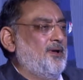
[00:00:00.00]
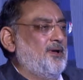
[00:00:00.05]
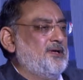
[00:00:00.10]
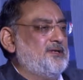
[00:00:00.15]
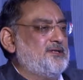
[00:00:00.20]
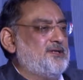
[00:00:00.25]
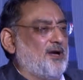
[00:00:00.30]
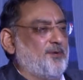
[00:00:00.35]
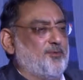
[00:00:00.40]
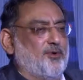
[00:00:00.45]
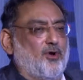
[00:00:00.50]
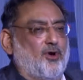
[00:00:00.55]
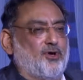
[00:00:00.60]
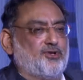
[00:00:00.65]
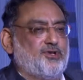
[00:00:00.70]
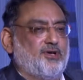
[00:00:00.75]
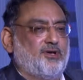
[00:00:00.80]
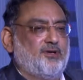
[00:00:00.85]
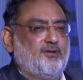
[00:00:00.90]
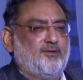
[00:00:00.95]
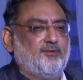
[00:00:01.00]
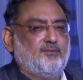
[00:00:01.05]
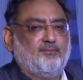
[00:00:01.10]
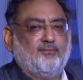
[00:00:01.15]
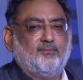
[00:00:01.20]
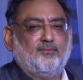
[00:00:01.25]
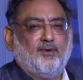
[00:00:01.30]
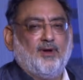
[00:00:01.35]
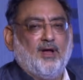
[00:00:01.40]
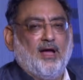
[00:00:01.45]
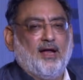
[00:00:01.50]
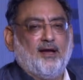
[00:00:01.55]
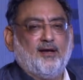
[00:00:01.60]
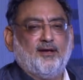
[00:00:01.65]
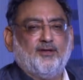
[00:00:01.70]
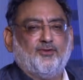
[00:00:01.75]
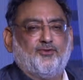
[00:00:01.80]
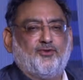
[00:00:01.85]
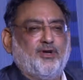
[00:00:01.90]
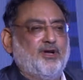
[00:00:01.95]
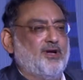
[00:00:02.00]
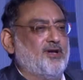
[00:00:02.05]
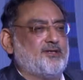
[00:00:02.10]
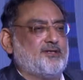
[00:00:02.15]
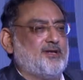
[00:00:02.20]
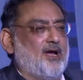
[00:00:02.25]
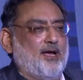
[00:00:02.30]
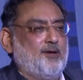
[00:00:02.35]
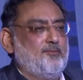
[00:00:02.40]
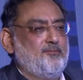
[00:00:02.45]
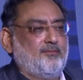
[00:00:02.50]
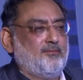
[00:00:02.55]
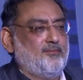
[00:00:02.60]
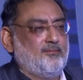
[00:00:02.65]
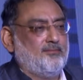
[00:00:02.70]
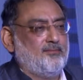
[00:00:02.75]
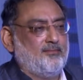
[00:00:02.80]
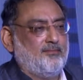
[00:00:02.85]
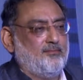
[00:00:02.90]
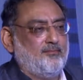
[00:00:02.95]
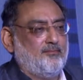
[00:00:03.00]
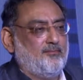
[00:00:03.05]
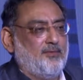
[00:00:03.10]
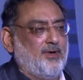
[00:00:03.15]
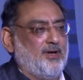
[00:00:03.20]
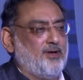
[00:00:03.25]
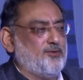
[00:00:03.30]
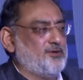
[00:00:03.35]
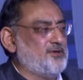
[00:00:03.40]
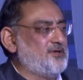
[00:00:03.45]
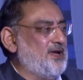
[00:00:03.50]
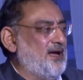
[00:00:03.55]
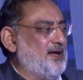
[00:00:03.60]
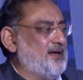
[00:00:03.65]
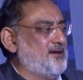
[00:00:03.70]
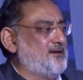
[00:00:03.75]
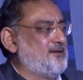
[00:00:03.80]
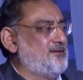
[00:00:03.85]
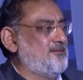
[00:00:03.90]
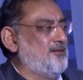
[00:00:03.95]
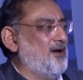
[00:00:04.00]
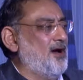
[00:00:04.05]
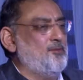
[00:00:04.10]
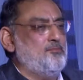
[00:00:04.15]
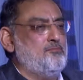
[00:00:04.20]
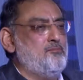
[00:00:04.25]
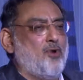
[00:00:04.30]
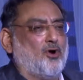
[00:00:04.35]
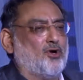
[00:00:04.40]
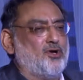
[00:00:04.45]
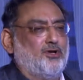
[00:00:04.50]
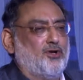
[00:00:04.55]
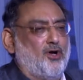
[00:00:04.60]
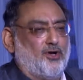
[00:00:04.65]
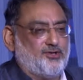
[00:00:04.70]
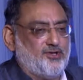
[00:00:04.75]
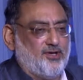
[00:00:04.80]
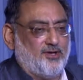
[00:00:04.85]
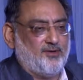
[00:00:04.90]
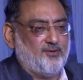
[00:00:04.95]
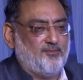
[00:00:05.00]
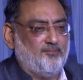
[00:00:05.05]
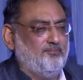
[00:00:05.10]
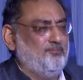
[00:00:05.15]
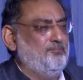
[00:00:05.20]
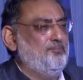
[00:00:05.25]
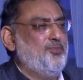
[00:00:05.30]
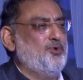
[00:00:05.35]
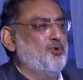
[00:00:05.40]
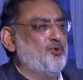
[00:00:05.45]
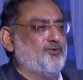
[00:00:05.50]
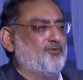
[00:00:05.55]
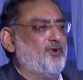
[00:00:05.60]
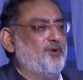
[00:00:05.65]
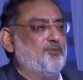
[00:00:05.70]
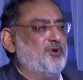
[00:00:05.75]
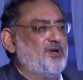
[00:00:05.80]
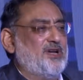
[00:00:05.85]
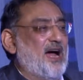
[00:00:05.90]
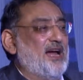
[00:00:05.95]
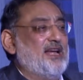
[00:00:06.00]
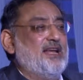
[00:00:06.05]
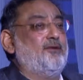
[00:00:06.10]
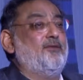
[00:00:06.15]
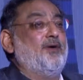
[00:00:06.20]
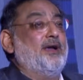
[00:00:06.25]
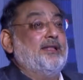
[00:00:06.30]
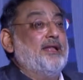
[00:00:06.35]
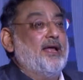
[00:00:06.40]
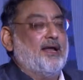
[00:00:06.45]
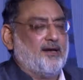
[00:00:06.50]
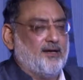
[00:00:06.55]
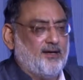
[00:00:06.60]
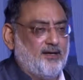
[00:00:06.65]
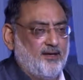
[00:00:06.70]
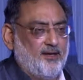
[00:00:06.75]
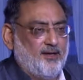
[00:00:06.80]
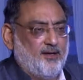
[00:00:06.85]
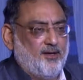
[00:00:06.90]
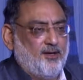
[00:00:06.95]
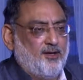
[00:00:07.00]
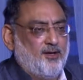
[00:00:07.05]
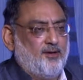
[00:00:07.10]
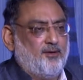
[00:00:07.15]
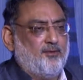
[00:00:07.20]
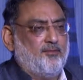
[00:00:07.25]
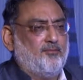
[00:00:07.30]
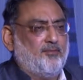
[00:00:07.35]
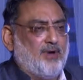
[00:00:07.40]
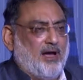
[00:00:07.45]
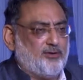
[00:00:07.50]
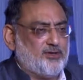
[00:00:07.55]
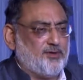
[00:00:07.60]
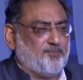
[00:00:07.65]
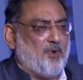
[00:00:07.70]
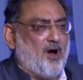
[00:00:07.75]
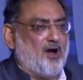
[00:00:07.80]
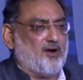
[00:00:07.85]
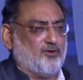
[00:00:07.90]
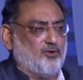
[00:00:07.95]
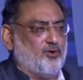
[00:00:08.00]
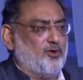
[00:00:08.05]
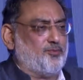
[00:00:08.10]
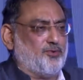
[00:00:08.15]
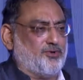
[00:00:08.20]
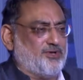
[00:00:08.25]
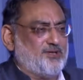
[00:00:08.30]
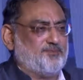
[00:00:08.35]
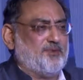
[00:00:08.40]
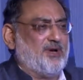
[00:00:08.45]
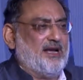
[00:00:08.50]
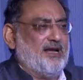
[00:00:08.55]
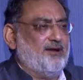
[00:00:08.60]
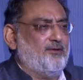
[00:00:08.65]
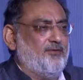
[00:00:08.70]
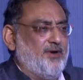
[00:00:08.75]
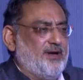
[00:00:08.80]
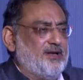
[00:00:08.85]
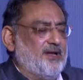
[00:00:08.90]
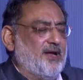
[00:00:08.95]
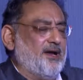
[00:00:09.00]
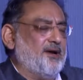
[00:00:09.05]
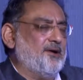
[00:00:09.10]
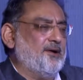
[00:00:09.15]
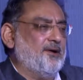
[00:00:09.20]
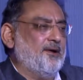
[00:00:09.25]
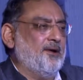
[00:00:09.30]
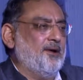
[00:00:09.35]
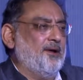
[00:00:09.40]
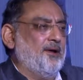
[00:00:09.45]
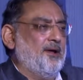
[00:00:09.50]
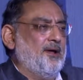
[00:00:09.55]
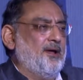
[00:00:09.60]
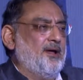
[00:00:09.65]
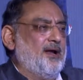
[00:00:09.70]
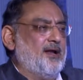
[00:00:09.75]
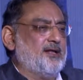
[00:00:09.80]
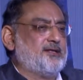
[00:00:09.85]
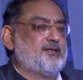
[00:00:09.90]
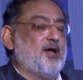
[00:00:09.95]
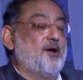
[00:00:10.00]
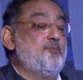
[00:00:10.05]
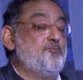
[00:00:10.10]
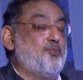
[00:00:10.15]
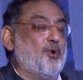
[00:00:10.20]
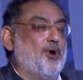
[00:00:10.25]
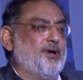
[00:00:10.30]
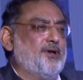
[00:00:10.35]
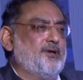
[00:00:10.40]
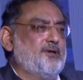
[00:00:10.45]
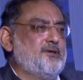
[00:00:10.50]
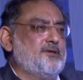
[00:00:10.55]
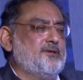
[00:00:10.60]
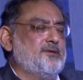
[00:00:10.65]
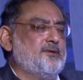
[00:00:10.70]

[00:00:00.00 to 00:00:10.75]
set up an orchard, and in 3 years' time, it was like a model orchard, beautiful. I never went there. I was a part of the whole process, but I never went there. At some point,